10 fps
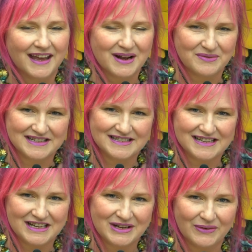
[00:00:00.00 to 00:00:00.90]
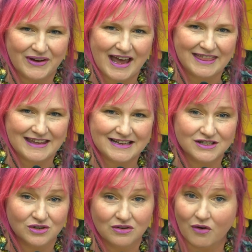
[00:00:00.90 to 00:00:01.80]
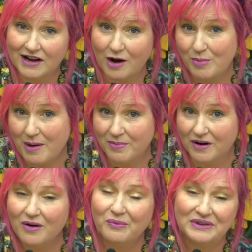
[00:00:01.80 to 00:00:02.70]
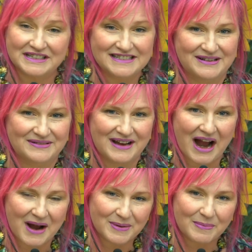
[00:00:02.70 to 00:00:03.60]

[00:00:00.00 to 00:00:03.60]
and I want to see you at the easel or now paper really soon. All right, bye